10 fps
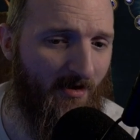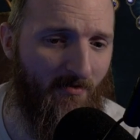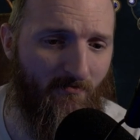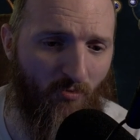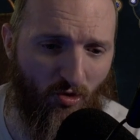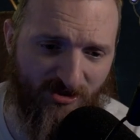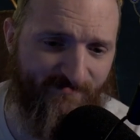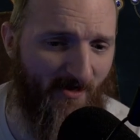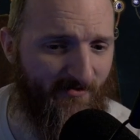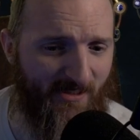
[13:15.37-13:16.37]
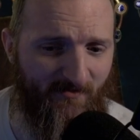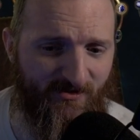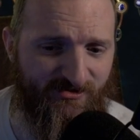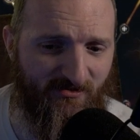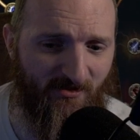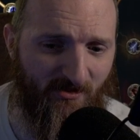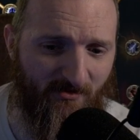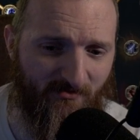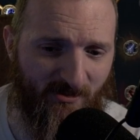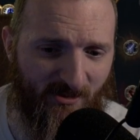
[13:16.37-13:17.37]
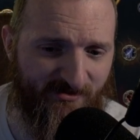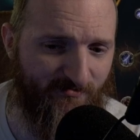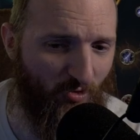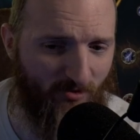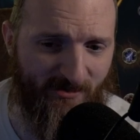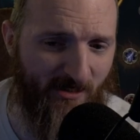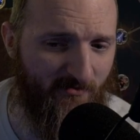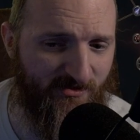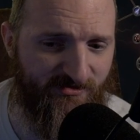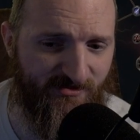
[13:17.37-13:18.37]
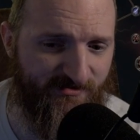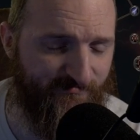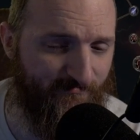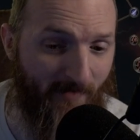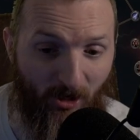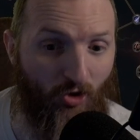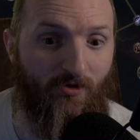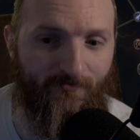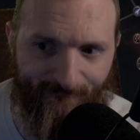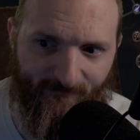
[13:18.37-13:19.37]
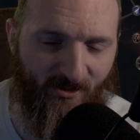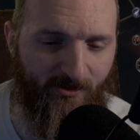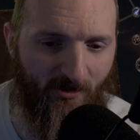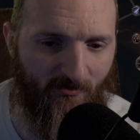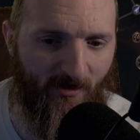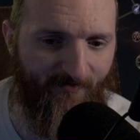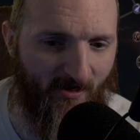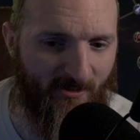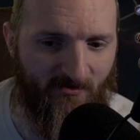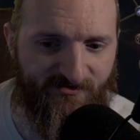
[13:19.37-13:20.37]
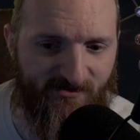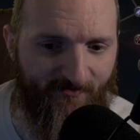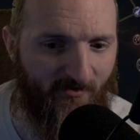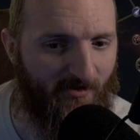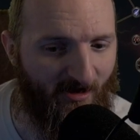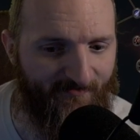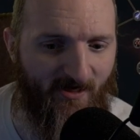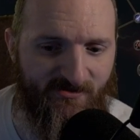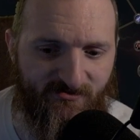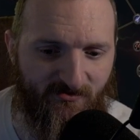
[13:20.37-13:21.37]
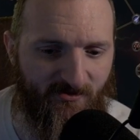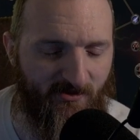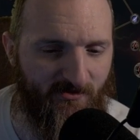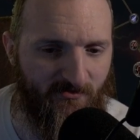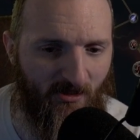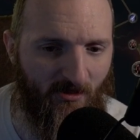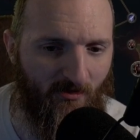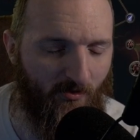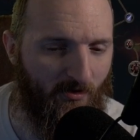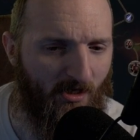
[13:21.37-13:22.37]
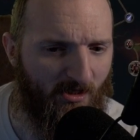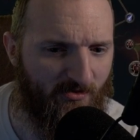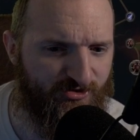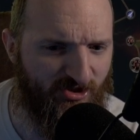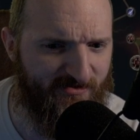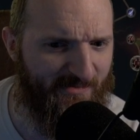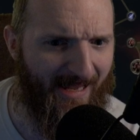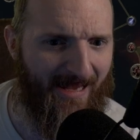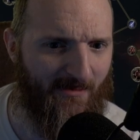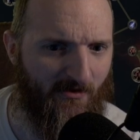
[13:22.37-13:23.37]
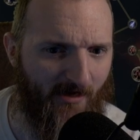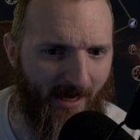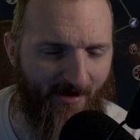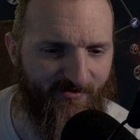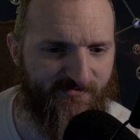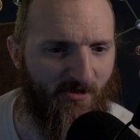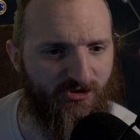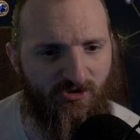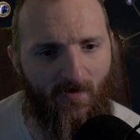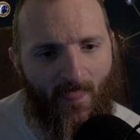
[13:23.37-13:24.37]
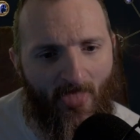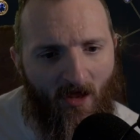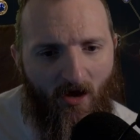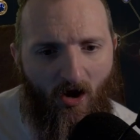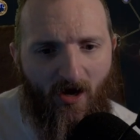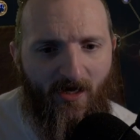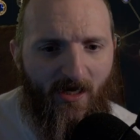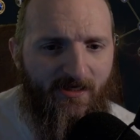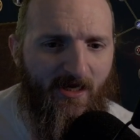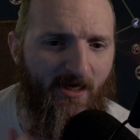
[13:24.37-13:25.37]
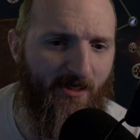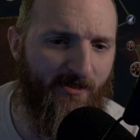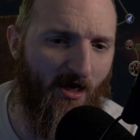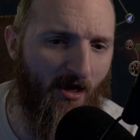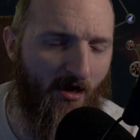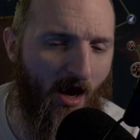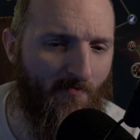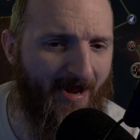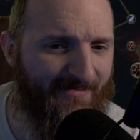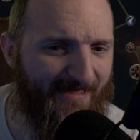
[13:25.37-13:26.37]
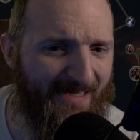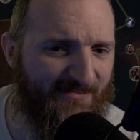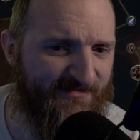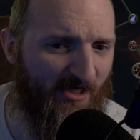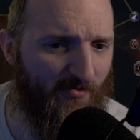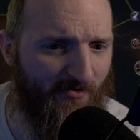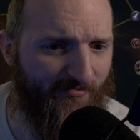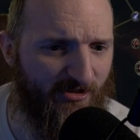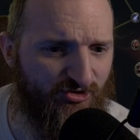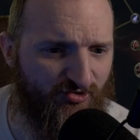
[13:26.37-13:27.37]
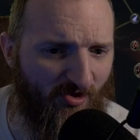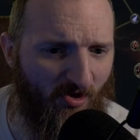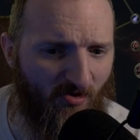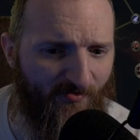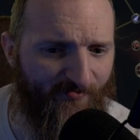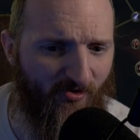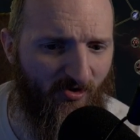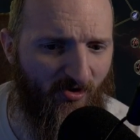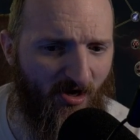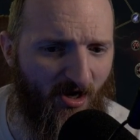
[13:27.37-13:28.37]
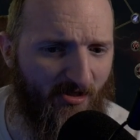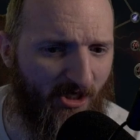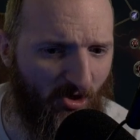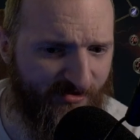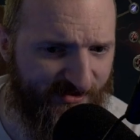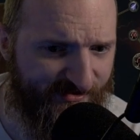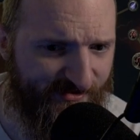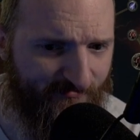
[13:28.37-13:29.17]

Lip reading: more spell damage, because more damage is better. You know, if I can kill stuff a lot faster, then shouldn't die half as much. All right, and then I might take Zone of Control for curses